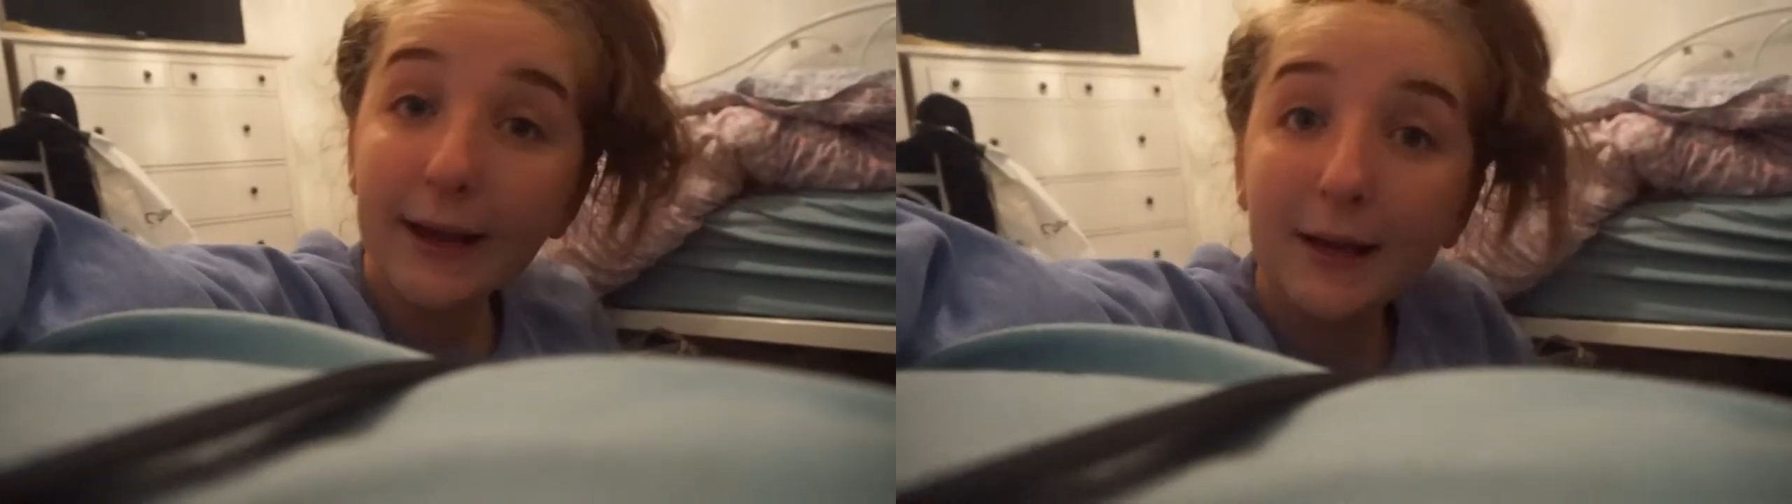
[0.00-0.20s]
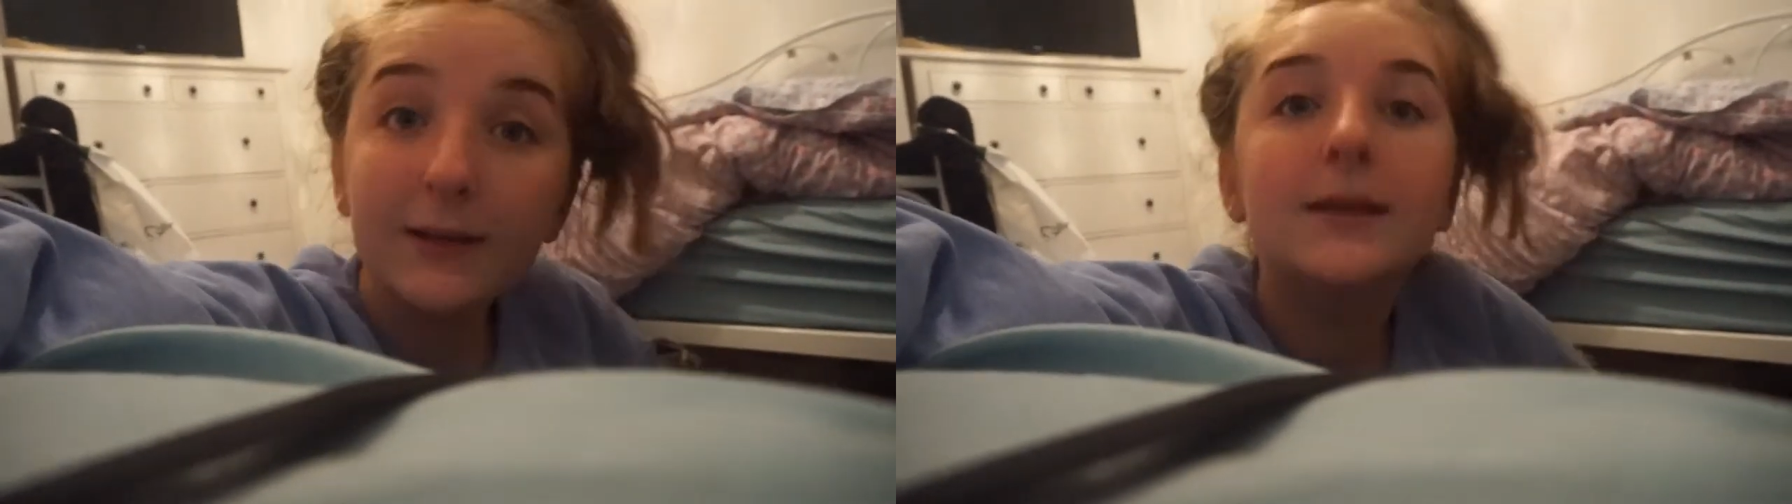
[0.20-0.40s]

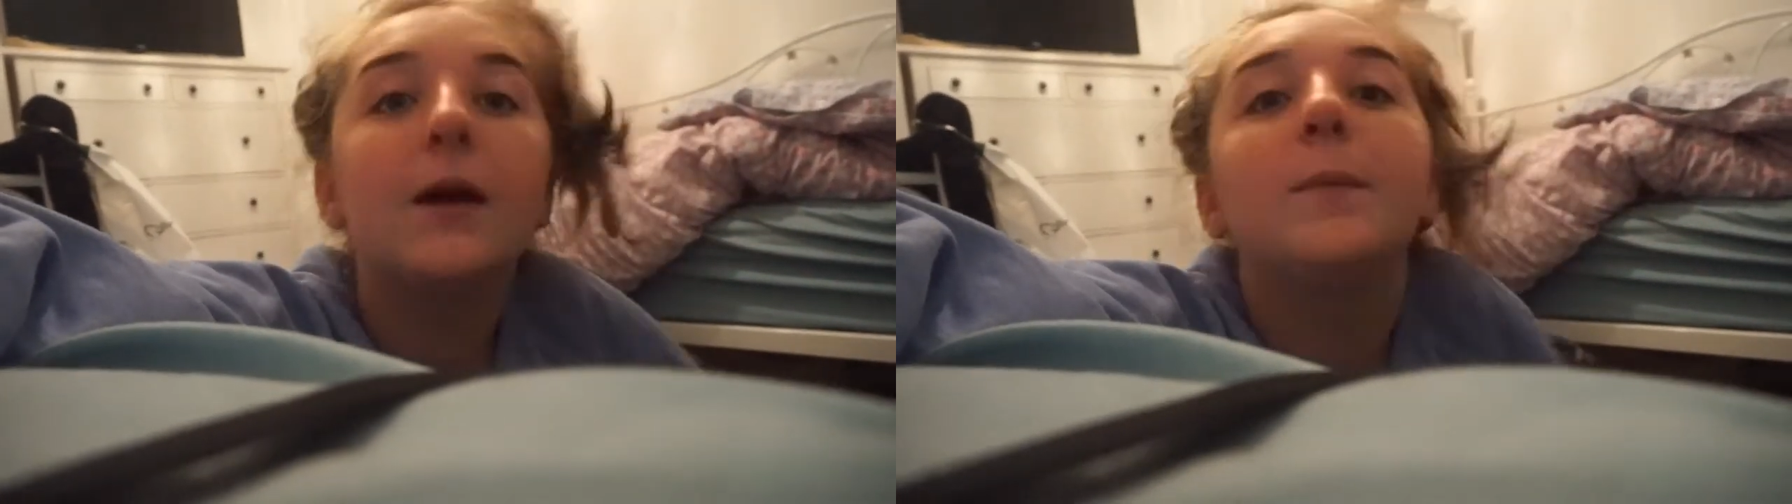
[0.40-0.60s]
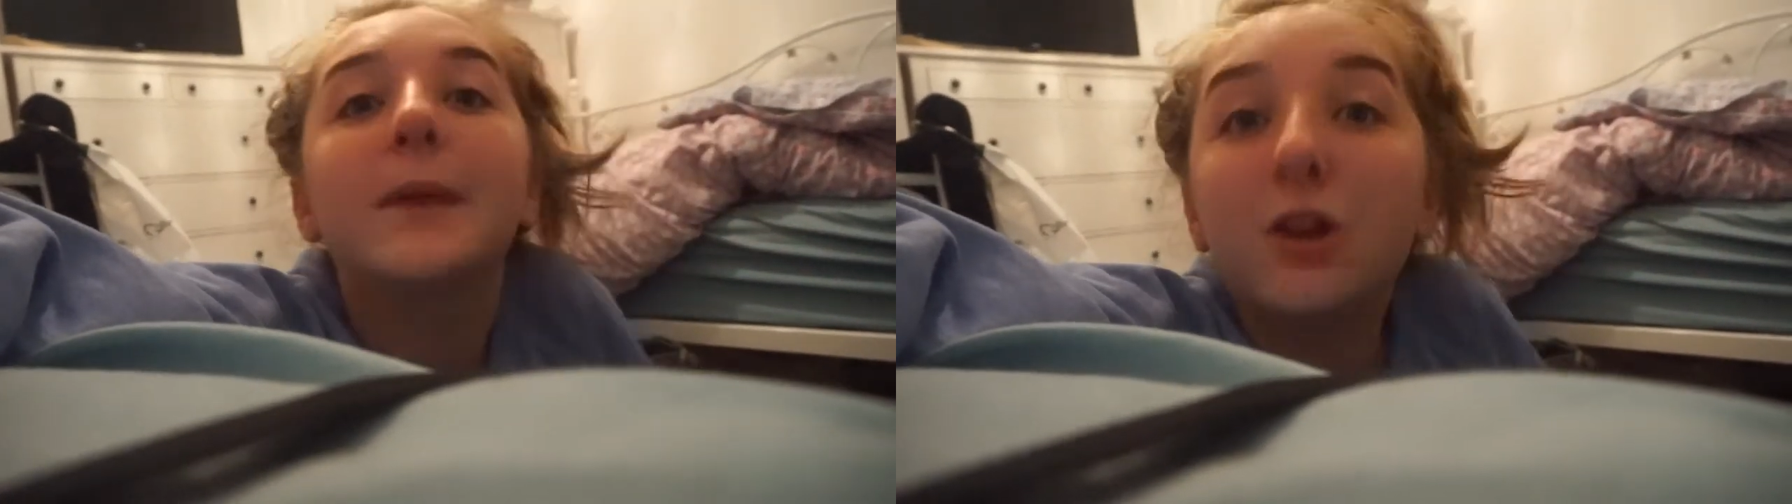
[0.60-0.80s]
cause that
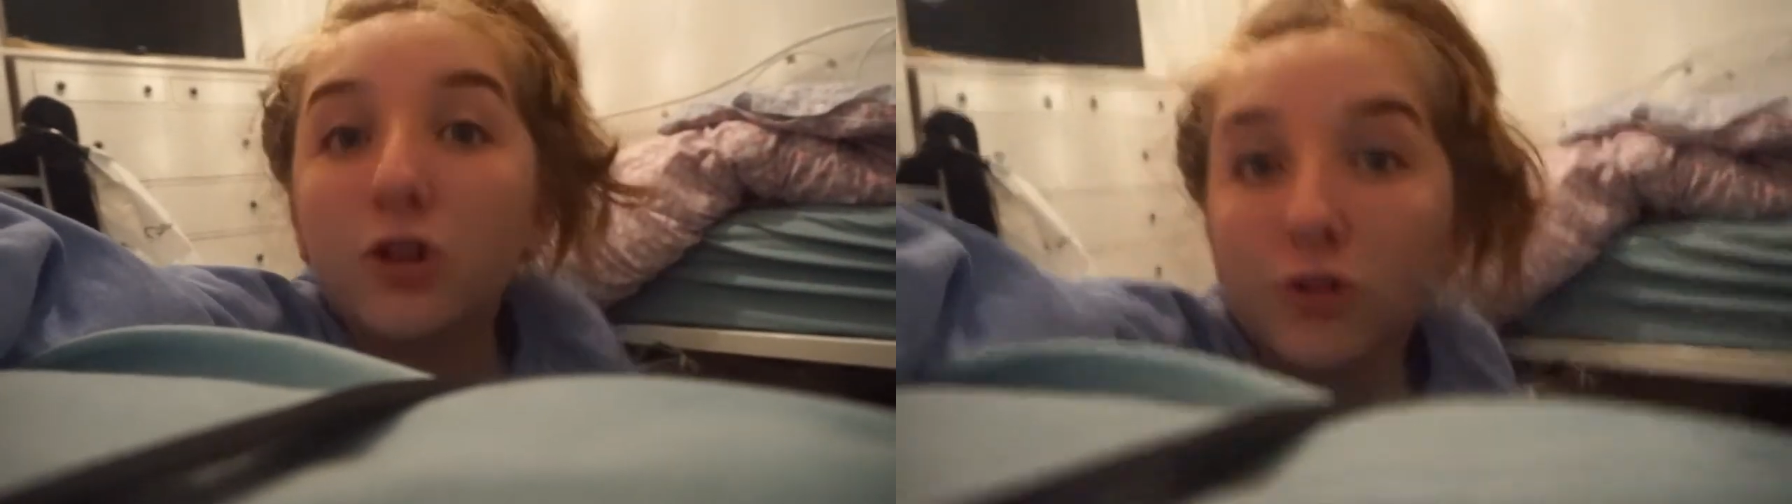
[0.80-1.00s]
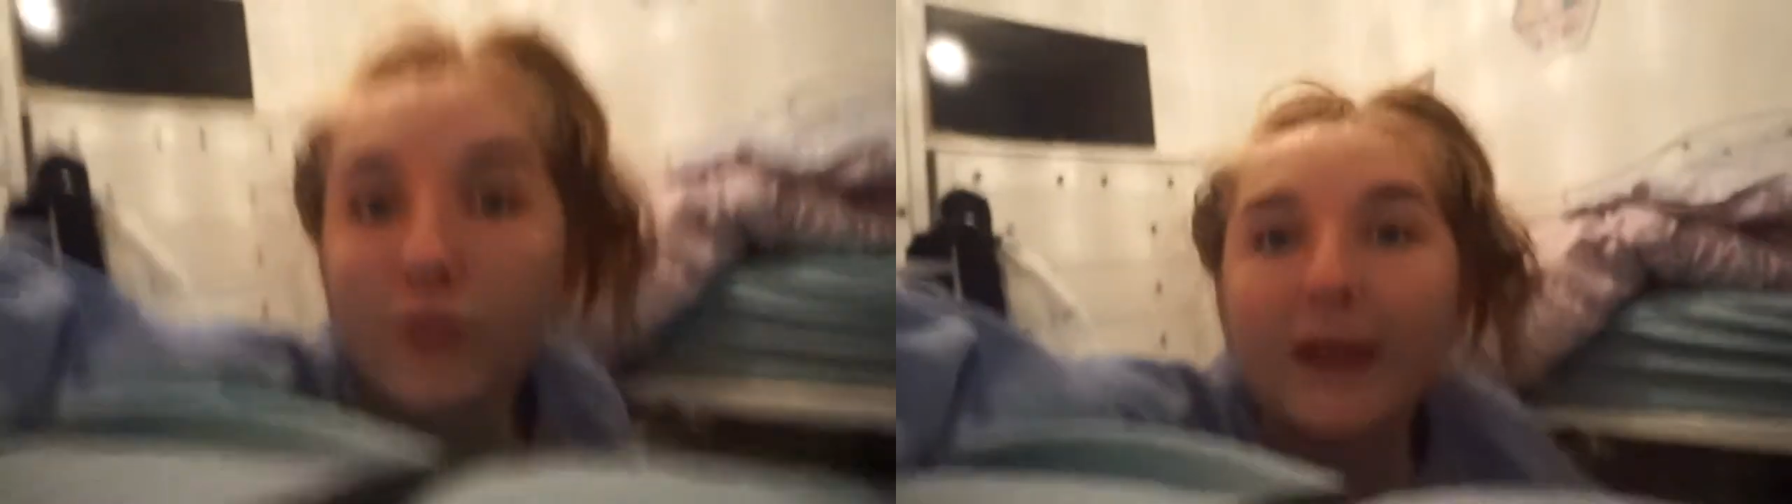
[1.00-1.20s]
would be
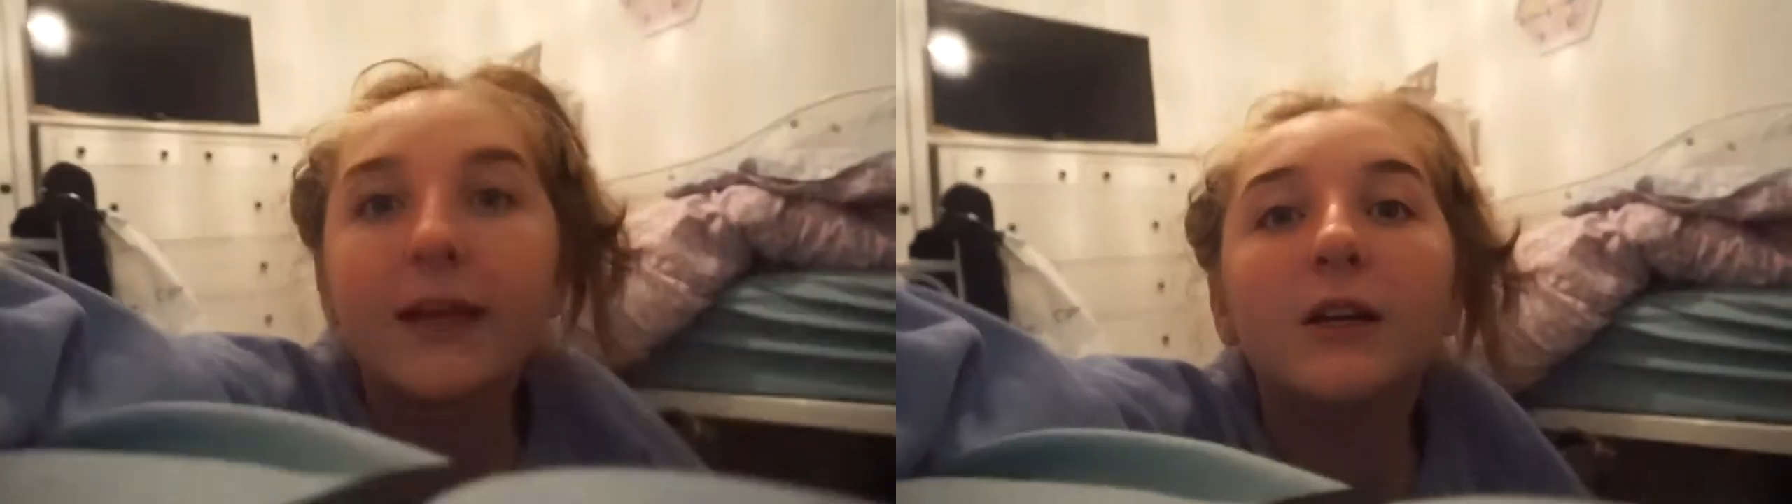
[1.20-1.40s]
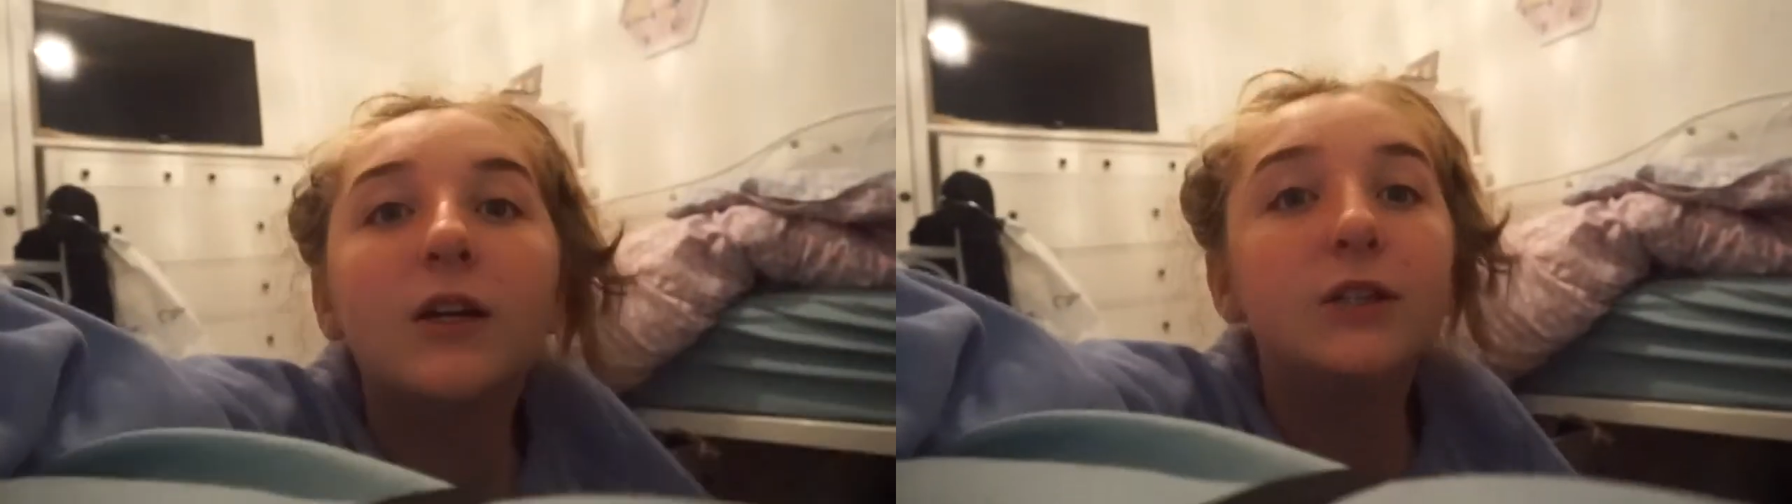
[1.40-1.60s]

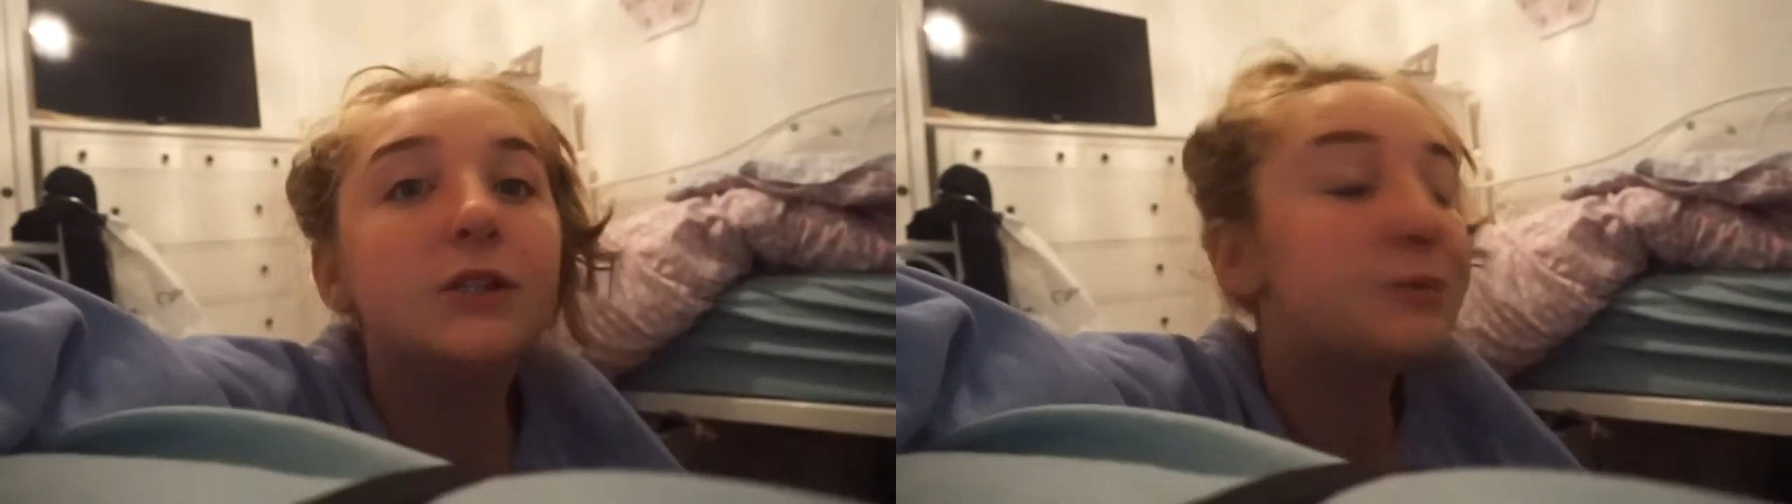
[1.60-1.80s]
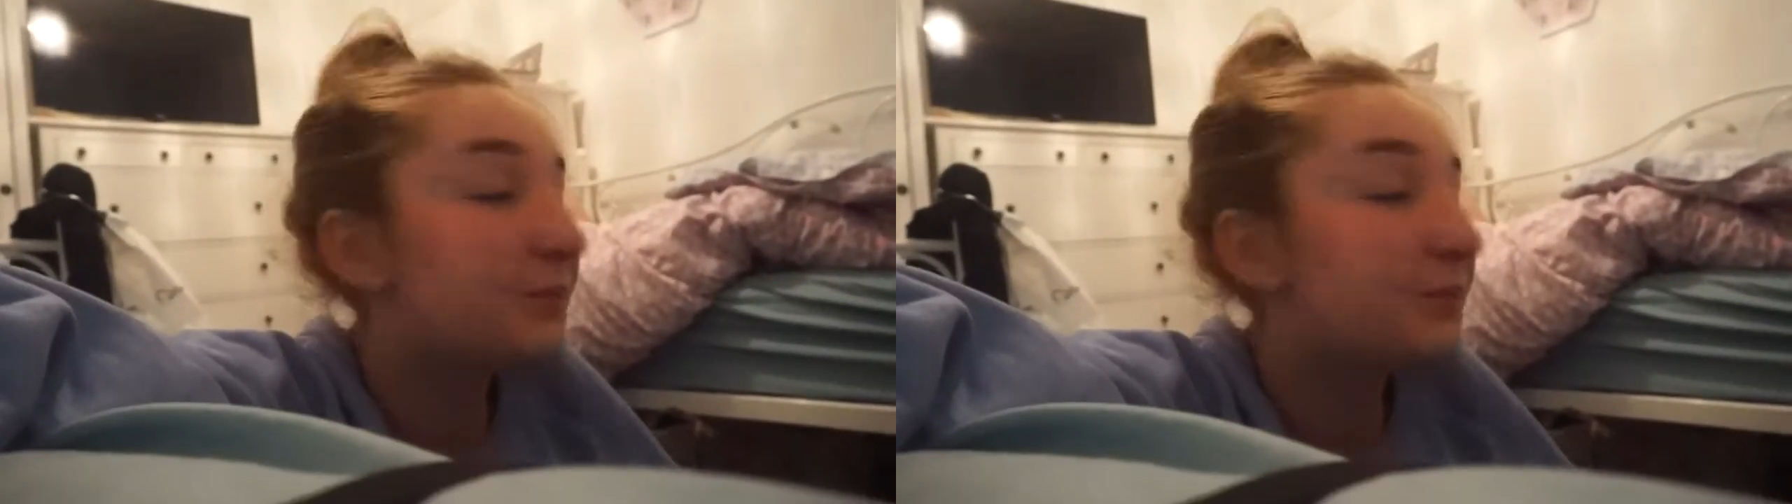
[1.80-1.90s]
great, cause